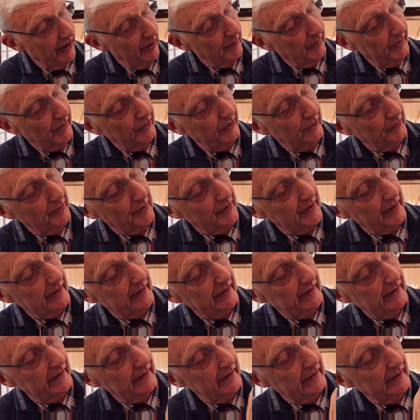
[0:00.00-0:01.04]
bulbs,
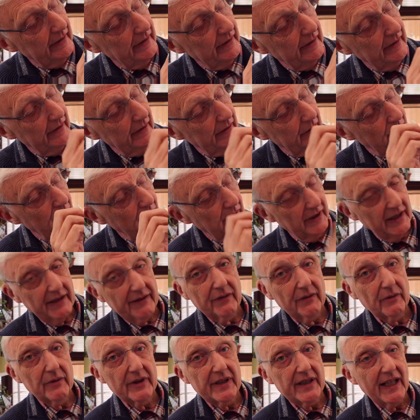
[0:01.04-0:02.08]
whatever
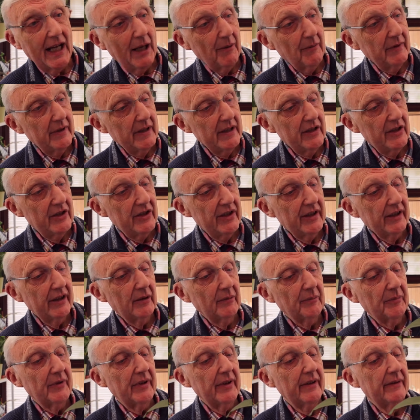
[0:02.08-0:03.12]
was happening
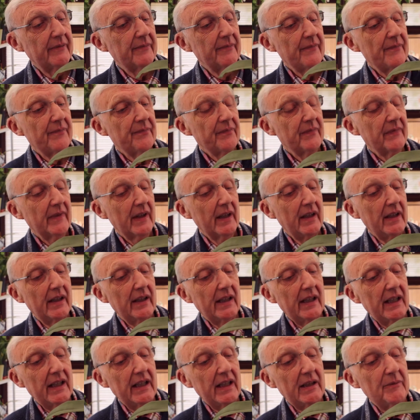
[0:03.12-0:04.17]
stopped,
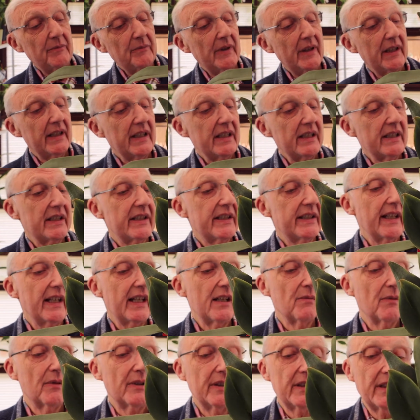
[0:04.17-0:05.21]
and it's
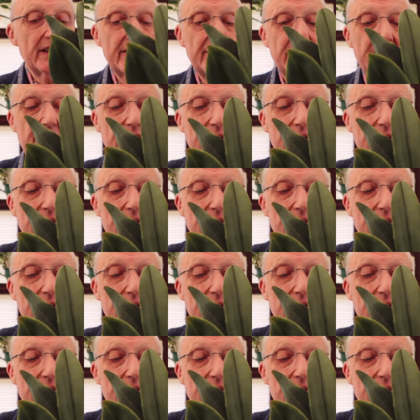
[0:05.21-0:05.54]
stabilised. There's